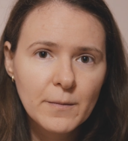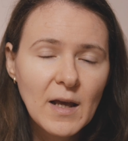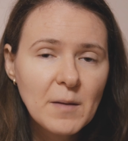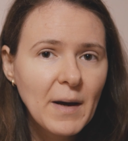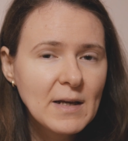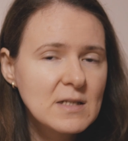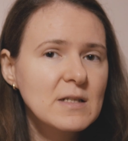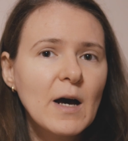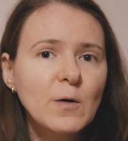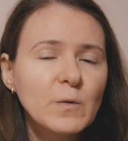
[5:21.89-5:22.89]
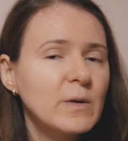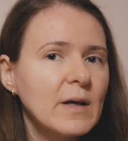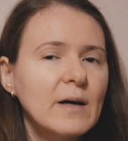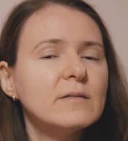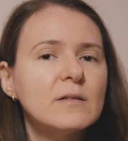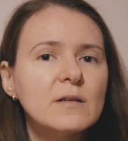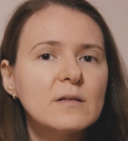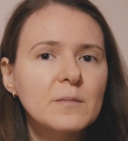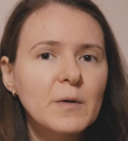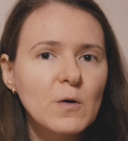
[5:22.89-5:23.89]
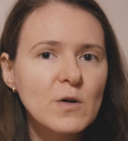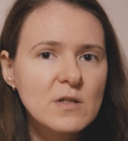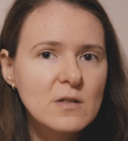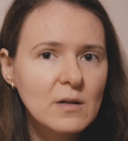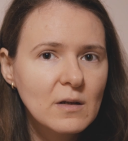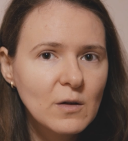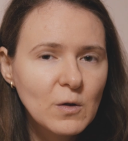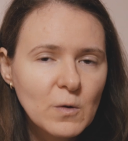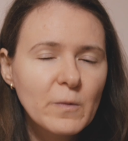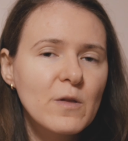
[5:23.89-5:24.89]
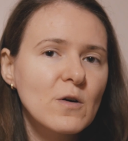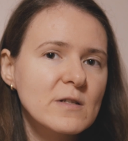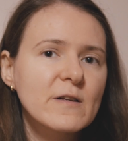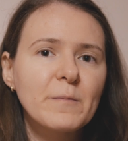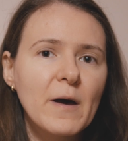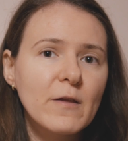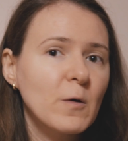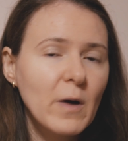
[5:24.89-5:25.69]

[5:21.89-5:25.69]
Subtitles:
It might sound redundant because you with yourself might think,